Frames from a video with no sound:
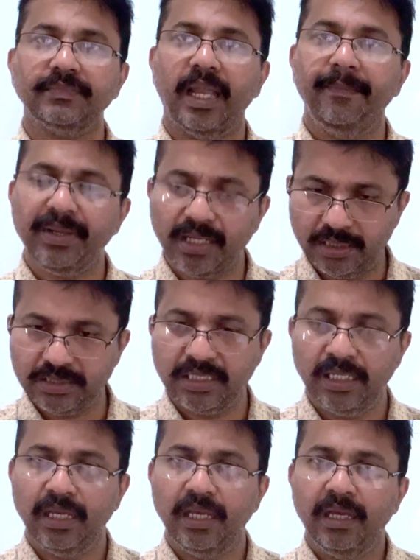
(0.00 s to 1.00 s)
Because
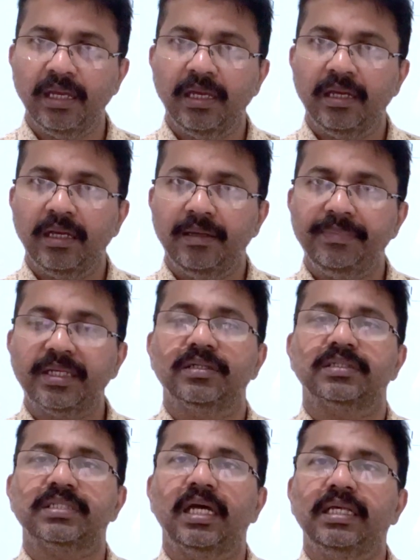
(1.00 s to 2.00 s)

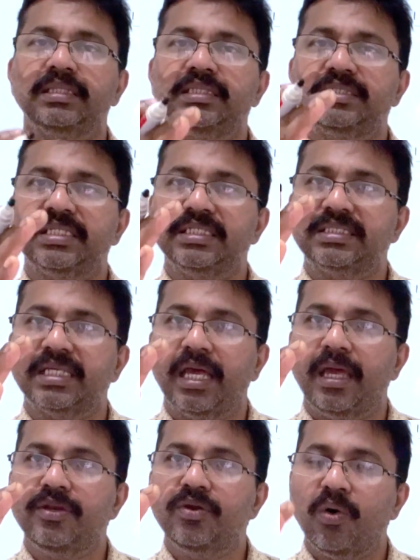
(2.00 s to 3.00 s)
this is
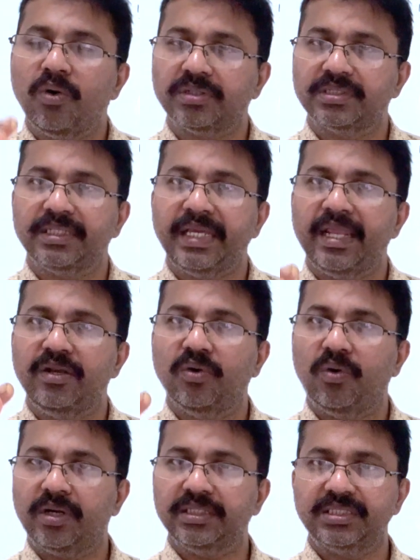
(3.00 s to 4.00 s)
not a
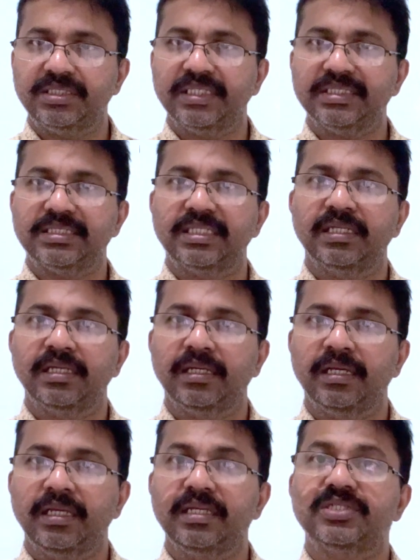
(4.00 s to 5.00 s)
knowledge test.
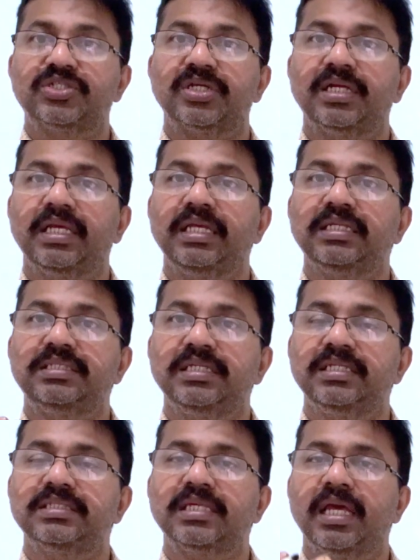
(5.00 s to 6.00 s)
Instead, it
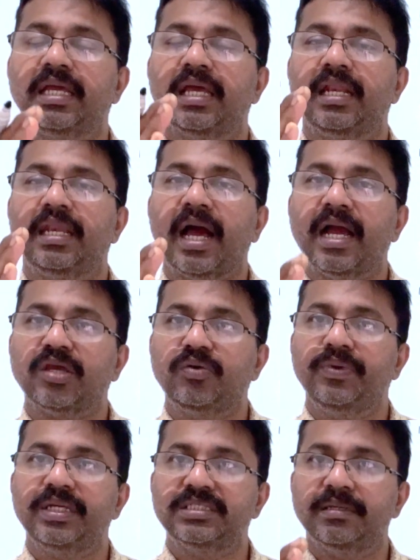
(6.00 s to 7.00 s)
is a
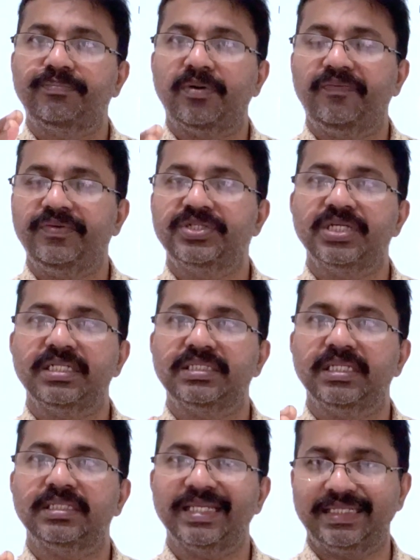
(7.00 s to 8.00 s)
language
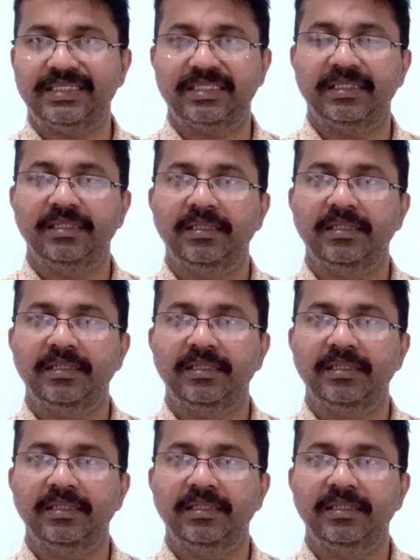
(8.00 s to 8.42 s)
proficiency test.